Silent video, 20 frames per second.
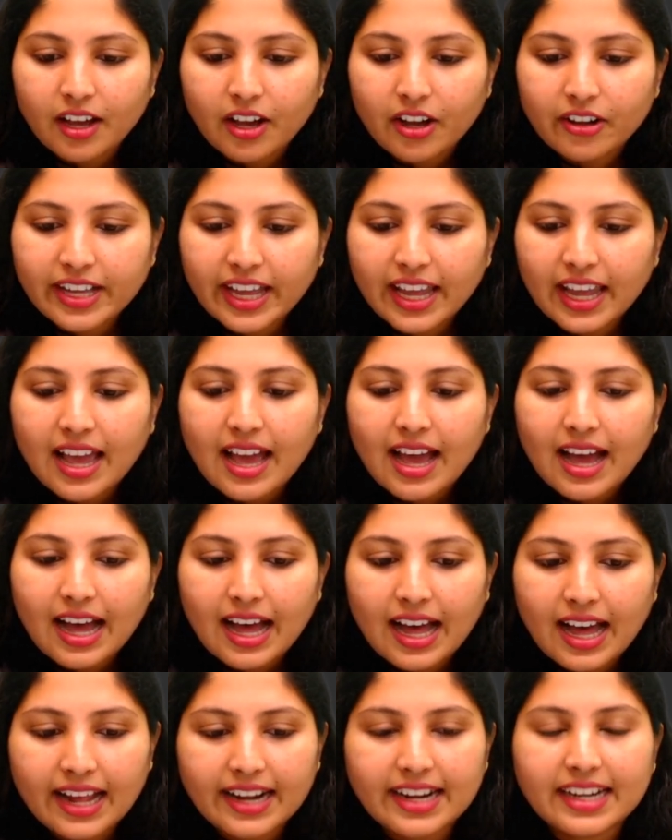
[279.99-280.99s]
Okay,
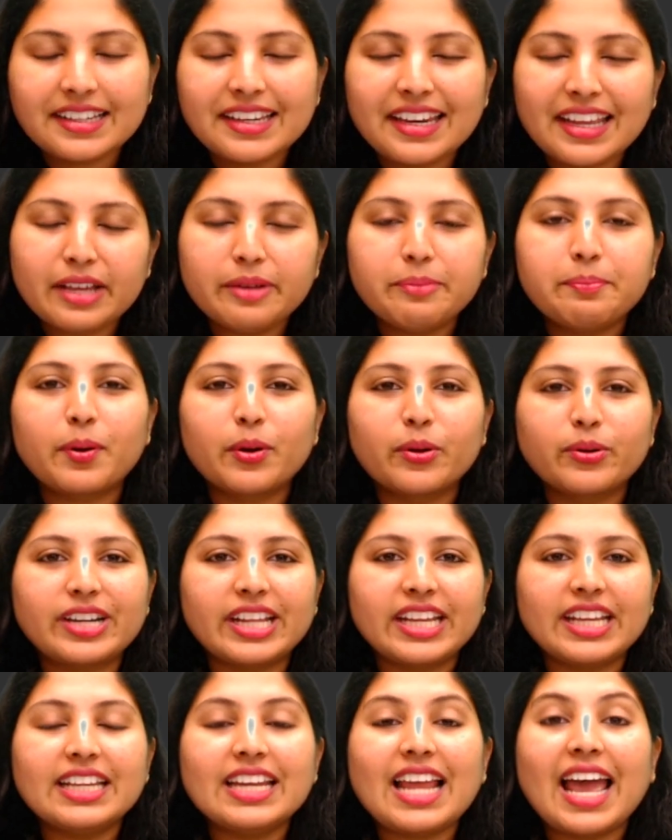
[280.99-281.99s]
RNA,
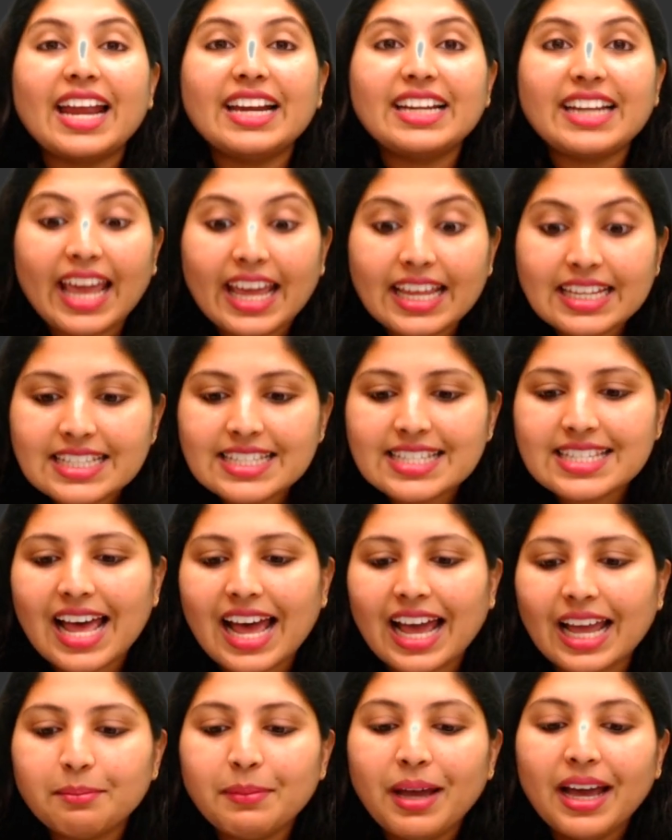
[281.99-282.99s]
protein and
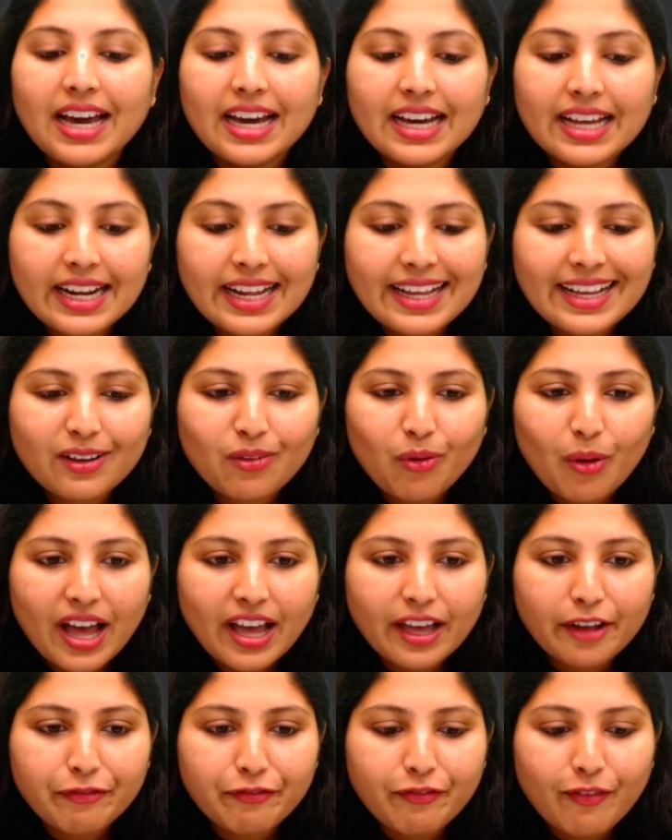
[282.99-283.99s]
enzyme
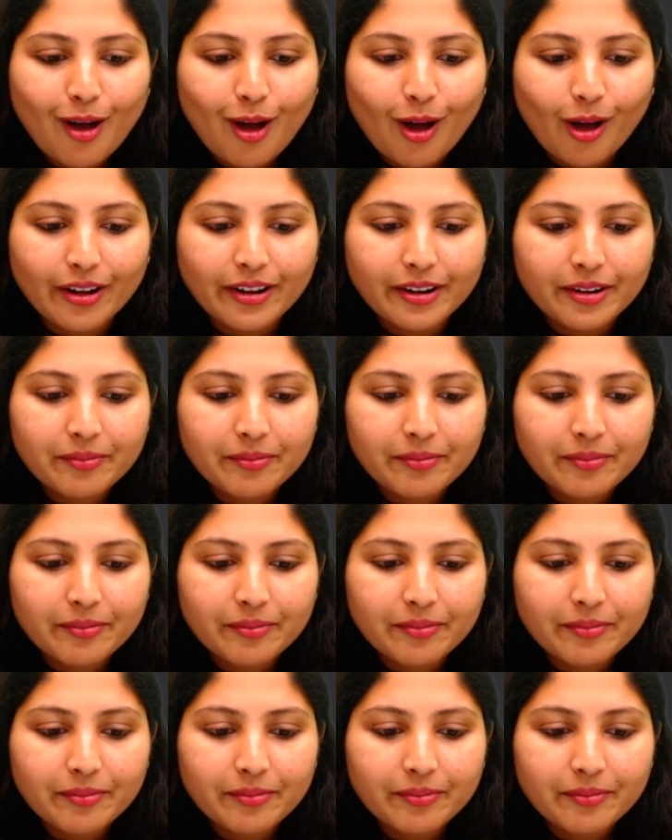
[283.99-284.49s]
required for